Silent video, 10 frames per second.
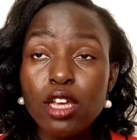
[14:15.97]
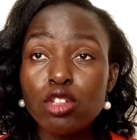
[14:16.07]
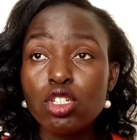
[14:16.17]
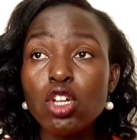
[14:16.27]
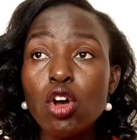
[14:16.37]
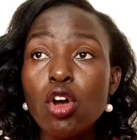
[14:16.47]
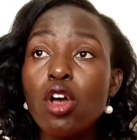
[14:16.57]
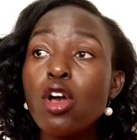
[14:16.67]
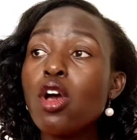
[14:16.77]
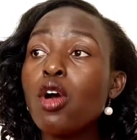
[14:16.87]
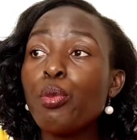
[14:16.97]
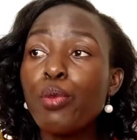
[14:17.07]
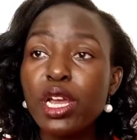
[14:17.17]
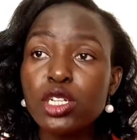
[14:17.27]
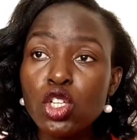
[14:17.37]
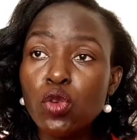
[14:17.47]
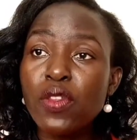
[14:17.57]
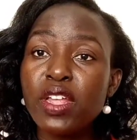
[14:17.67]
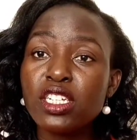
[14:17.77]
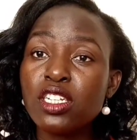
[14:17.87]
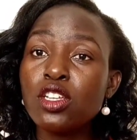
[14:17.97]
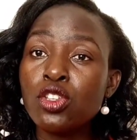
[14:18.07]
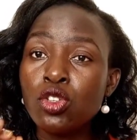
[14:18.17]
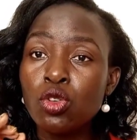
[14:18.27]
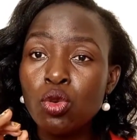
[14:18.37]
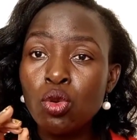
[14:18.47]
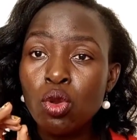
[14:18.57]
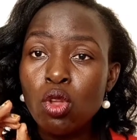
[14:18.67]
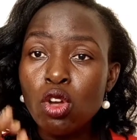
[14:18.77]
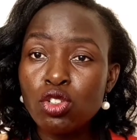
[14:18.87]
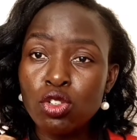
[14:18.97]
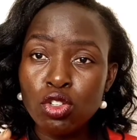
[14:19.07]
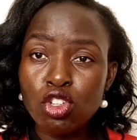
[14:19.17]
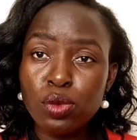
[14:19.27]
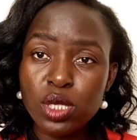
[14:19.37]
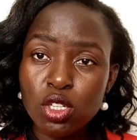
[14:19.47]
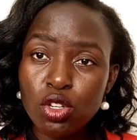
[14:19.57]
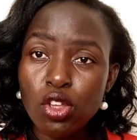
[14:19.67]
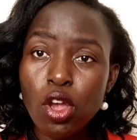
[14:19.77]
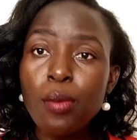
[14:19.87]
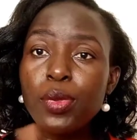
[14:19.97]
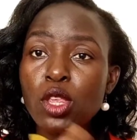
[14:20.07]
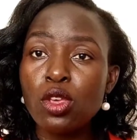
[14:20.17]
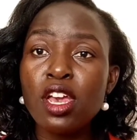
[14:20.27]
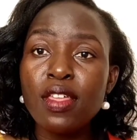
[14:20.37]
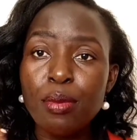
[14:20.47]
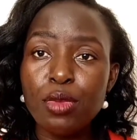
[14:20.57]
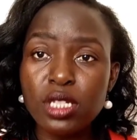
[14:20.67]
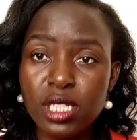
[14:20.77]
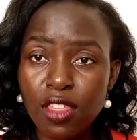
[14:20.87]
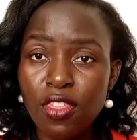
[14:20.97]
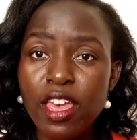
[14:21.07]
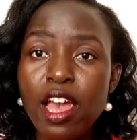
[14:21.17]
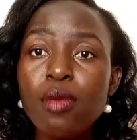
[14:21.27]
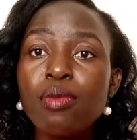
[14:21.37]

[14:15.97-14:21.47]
So make sure that you go to YouTube Studio, you get the music there,